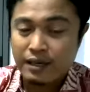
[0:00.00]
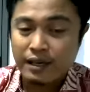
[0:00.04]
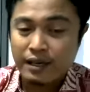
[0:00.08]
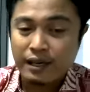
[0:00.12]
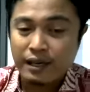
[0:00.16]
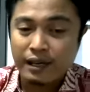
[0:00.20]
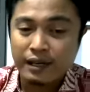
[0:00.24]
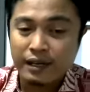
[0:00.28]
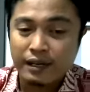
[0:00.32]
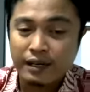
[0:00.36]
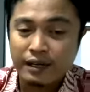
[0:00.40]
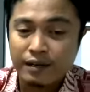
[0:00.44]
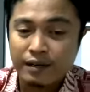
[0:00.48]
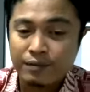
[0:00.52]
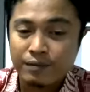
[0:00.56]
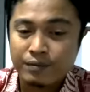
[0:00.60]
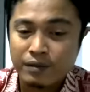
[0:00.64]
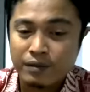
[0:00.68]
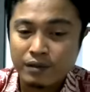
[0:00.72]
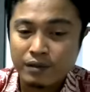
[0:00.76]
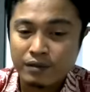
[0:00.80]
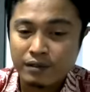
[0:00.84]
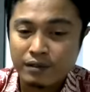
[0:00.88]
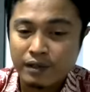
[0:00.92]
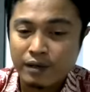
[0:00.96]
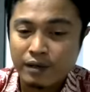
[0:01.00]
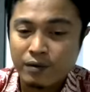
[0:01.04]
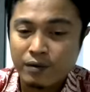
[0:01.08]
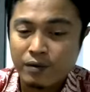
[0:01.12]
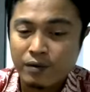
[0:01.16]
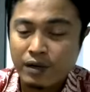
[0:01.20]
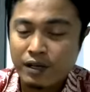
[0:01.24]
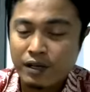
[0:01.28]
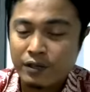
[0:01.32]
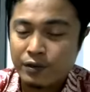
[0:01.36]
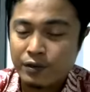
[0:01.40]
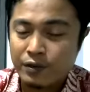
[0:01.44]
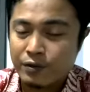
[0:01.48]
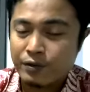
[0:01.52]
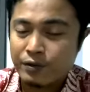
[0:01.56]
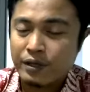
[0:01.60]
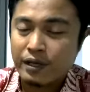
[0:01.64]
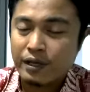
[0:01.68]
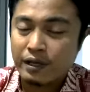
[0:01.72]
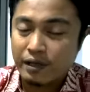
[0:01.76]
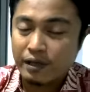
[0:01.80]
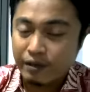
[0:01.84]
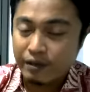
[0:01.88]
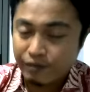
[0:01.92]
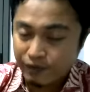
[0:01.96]
and then after that one doing
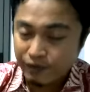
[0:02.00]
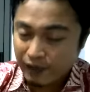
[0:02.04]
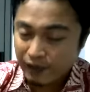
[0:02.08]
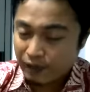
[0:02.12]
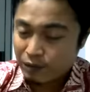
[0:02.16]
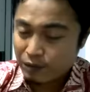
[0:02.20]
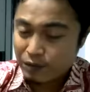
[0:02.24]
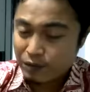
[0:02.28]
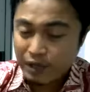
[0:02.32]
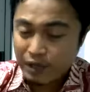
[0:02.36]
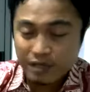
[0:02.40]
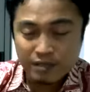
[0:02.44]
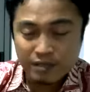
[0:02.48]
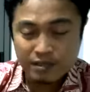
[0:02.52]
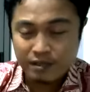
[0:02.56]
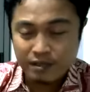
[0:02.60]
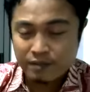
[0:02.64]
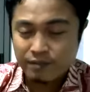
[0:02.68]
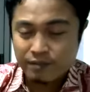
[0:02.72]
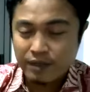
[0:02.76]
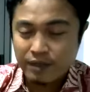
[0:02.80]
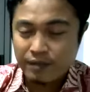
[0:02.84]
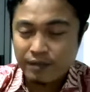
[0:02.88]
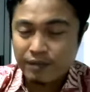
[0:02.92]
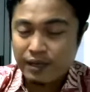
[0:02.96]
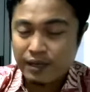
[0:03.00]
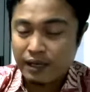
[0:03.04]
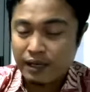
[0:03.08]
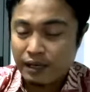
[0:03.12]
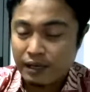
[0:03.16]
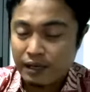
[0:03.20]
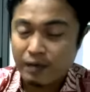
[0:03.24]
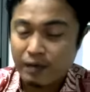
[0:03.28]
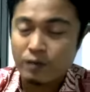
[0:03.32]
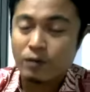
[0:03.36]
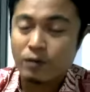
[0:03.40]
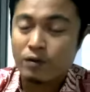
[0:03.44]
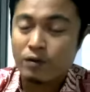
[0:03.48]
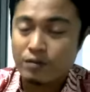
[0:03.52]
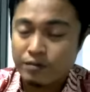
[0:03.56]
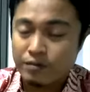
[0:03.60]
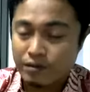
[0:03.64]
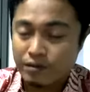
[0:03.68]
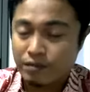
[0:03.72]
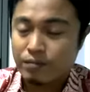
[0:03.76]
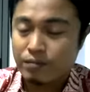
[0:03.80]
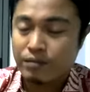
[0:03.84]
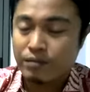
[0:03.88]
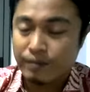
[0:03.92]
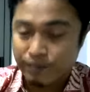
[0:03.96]
an evaluation maybe, and then
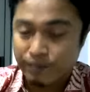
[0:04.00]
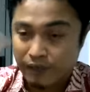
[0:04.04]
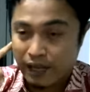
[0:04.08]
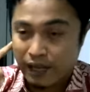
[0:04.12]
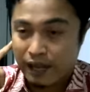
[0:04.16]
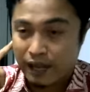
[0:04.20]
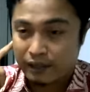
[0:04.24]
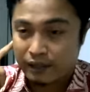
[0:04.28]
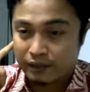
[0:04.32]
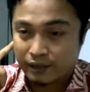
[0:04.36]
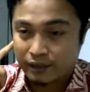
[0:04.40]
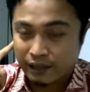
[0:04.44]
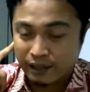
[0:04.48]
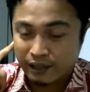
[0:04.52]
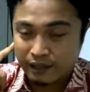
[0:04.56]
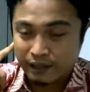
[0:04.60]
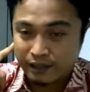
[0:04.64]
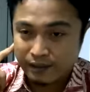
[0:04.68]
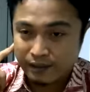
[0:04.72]
also reflecting.